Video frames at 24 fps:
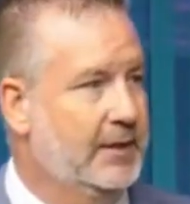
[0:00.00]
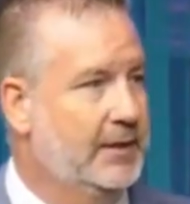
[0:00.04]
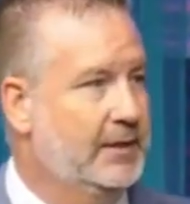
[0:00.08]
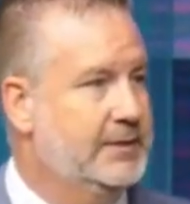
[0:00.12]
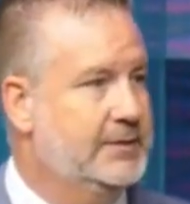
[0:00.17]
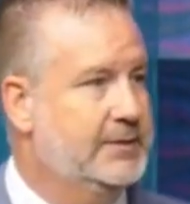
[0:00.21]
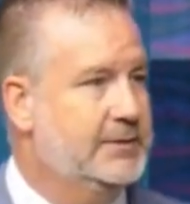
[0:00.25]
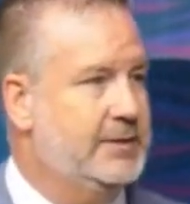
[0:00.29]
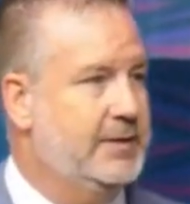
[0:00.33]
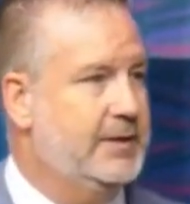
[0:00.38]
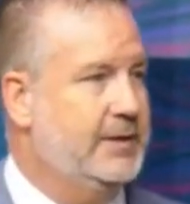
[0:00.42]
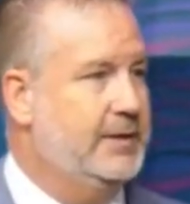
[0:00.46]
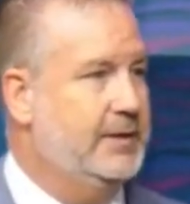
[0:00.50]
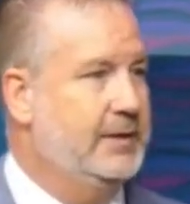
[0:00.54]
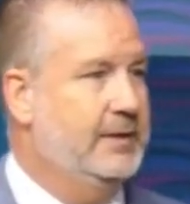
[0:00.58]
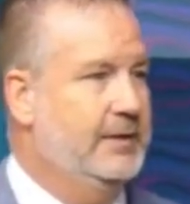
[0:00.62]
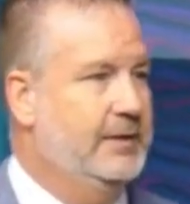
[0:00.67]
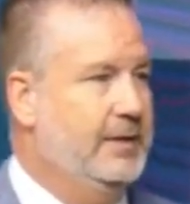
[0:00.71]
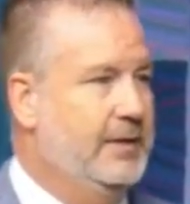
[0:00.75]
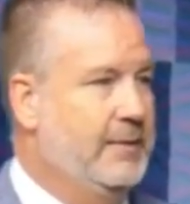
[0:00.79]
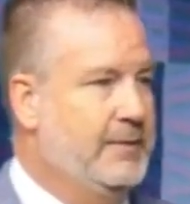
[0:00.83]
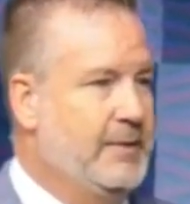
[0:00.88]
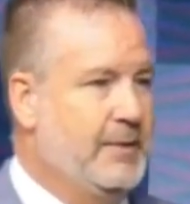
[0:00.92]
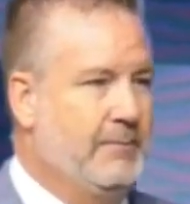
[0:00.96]
So,
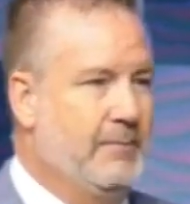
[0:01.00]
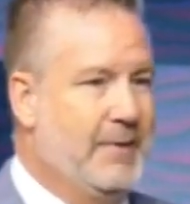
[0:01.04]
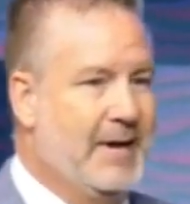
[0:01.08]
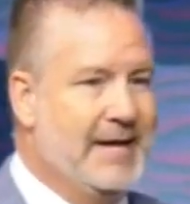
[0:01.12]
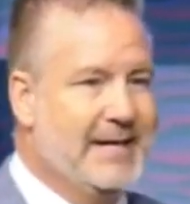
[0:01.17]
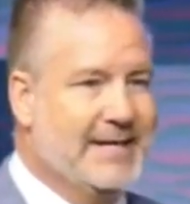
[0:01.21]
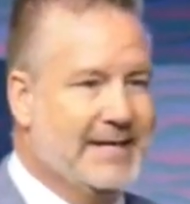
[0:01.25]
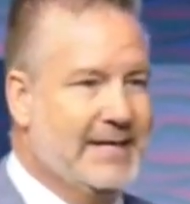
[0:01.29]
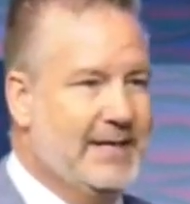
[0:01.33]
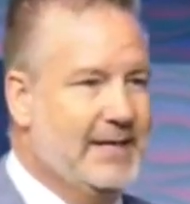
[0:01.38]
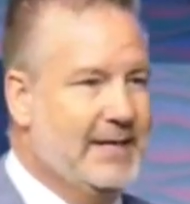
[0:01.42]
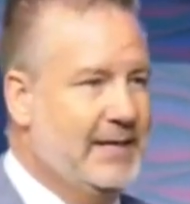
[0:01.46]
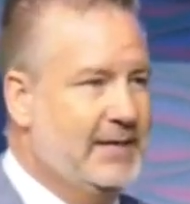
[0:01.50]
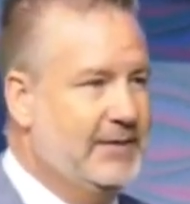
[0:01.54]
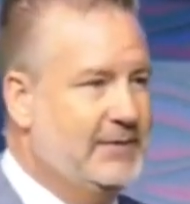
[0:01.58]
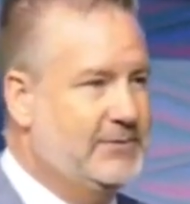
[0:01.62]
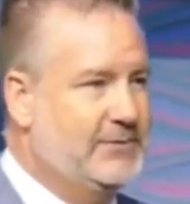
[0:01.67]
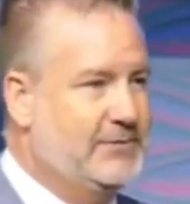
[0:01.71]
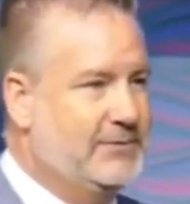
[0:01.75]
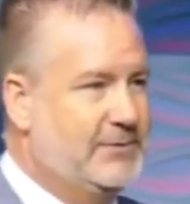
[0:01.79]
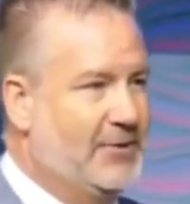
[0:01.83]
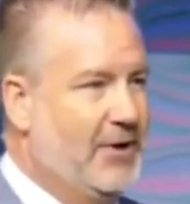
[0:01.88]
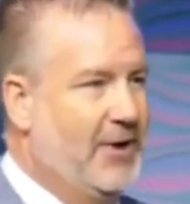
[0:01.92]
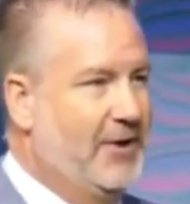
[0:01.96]
I mean, my
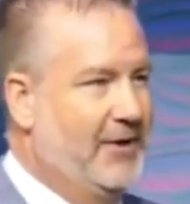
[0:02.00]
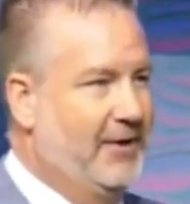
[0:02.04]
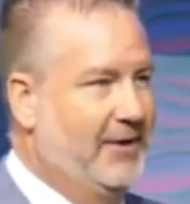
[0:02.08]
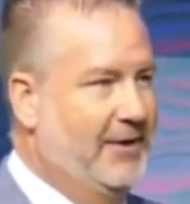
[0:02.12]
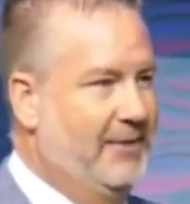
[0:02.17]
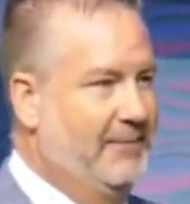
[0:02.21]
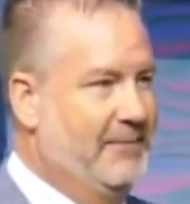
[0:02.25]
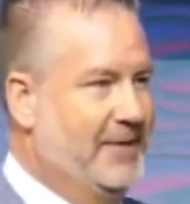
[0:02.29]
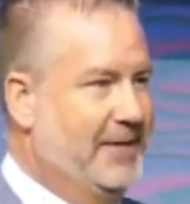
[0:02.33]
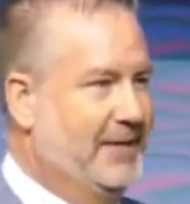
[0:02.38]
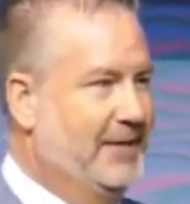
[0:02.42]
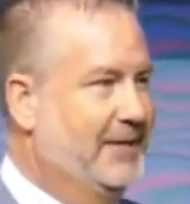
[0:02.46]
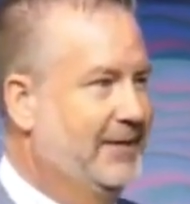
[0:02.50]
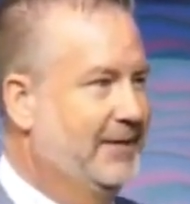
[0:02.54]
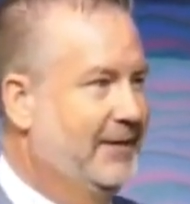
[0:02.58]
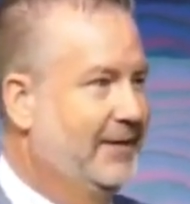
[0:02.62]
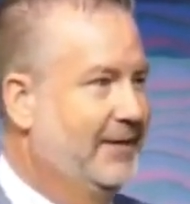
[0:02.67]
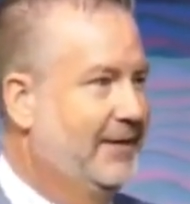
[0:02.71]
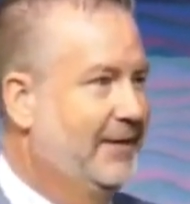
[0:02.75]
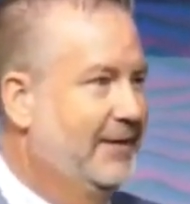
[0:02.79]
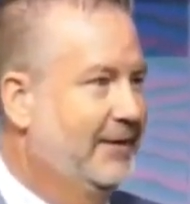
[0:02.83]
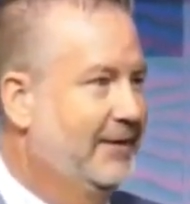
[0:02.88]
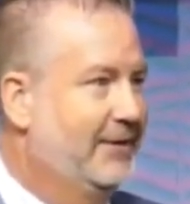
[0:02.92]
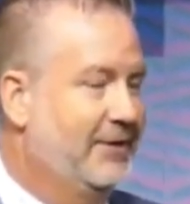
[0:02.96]
kids, I mean,
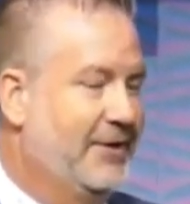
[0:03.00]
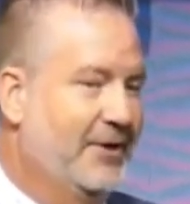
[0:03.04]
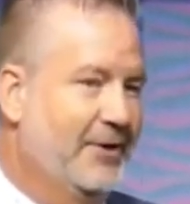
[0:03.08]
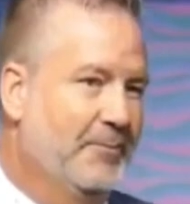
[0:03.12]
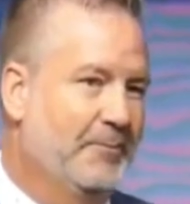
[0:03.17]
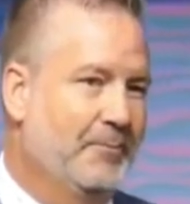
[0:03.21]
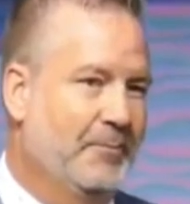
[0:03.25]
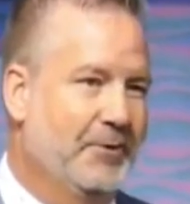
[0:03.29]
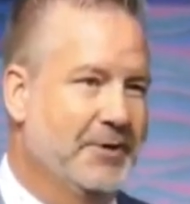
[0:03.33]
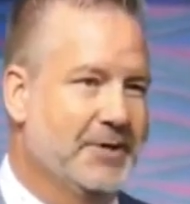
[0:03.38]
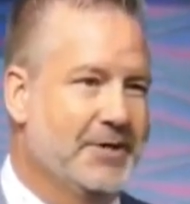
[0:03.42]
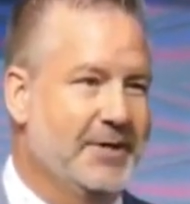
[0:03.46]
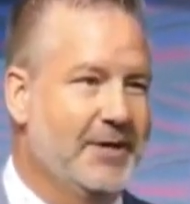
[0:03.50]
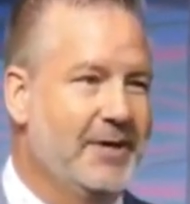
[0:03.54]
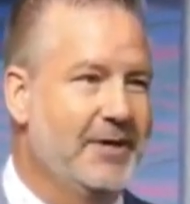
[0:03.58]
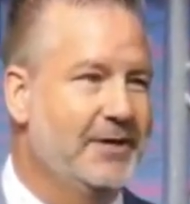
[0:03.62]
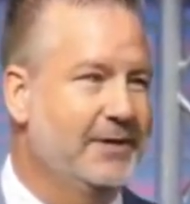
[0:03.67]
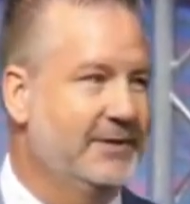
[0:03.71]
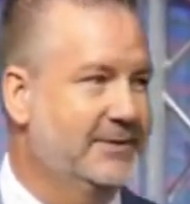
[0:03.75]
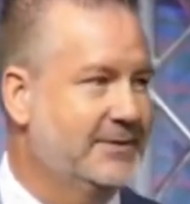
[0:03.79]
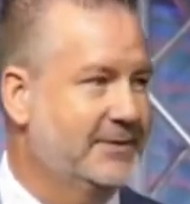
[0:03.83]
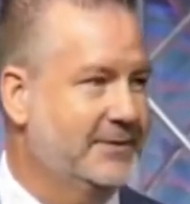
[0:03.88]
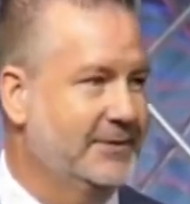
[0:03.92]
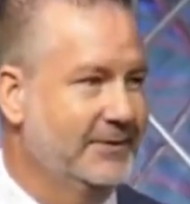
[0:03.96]
they're pretty
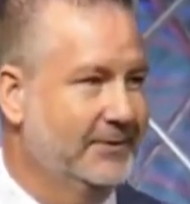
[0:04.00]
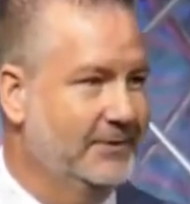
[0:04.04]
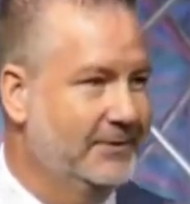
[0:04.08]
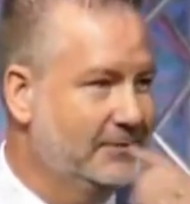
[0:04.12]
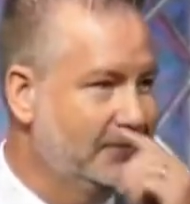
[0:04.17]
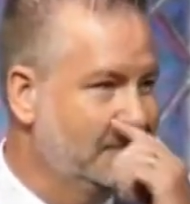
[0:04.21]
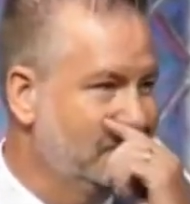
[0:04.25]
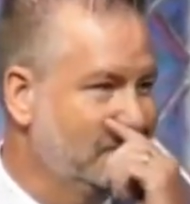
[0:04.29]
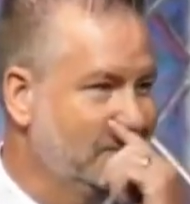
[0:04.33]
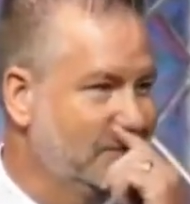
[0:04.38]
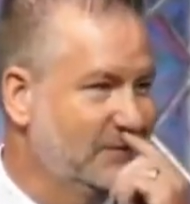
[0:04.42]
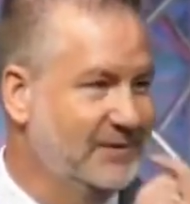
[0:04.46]
young still.